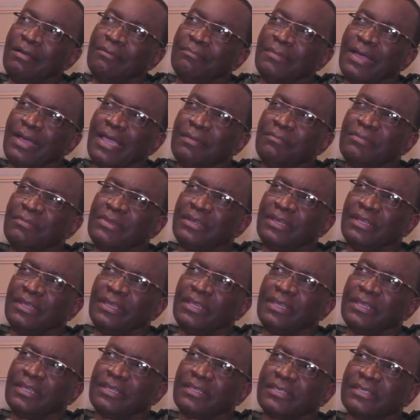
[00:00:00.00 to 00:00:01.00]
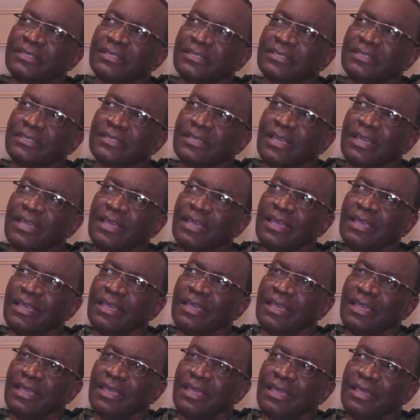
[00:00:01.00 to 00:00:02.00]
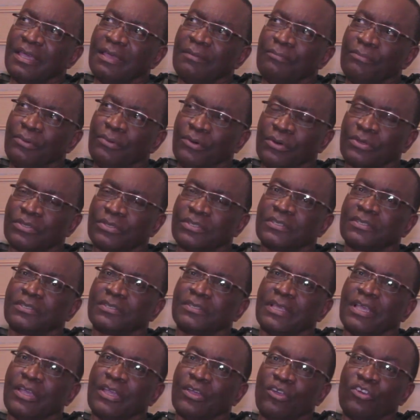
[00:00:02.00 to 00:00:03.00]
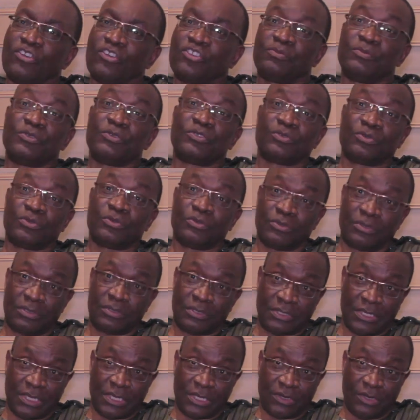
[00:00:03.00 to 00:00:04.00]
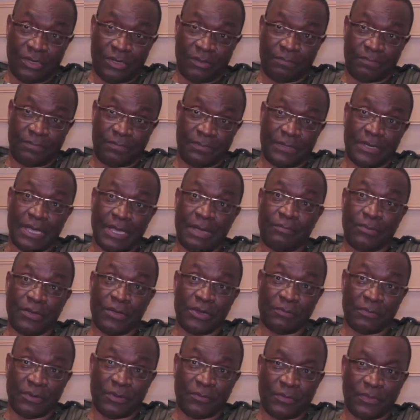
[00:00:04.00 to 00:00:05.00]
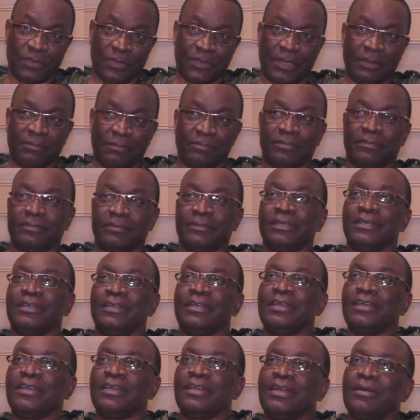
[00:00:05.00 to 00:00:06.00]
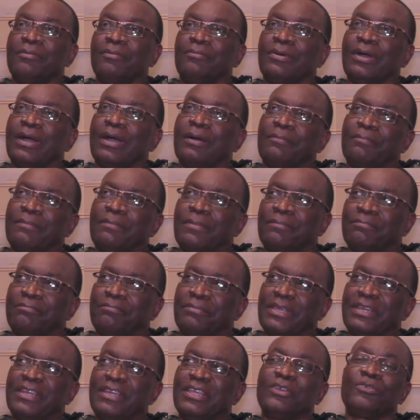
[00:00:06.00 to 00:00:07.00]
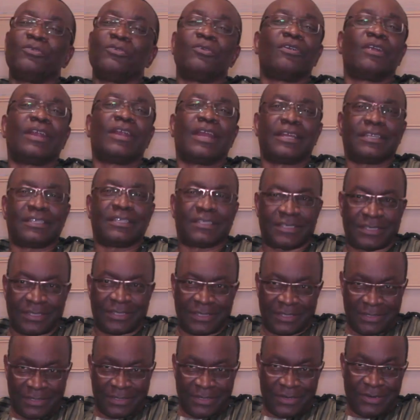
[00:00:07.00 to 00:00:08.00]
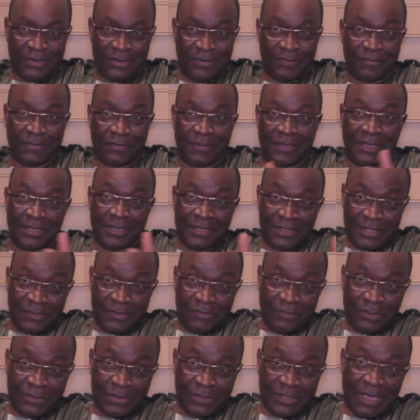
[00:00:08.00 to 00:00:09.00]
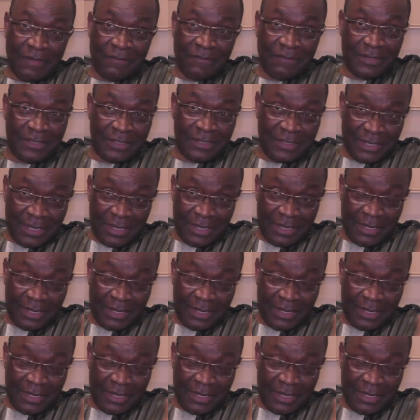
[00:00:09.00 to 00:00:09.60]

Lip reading: my immediate boss encouraged me to take up appointment with them. But being ignorant of the civil service